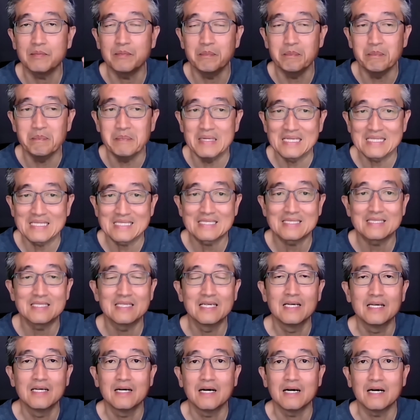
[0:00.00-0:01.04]
miss
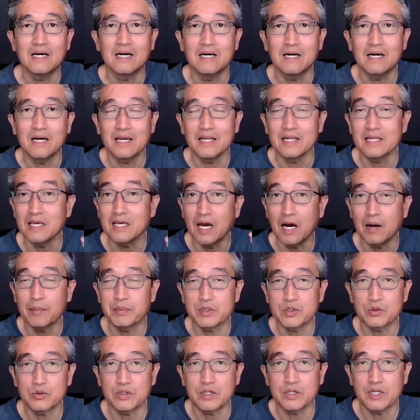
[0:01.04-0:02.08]
any
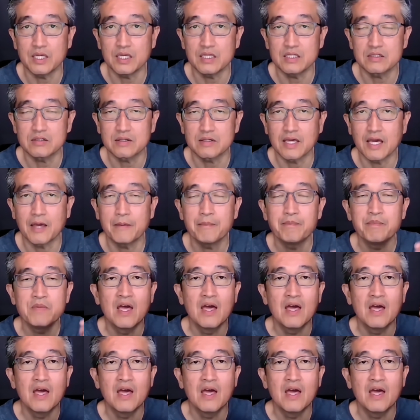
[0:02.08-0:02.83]
opportunities. Okay.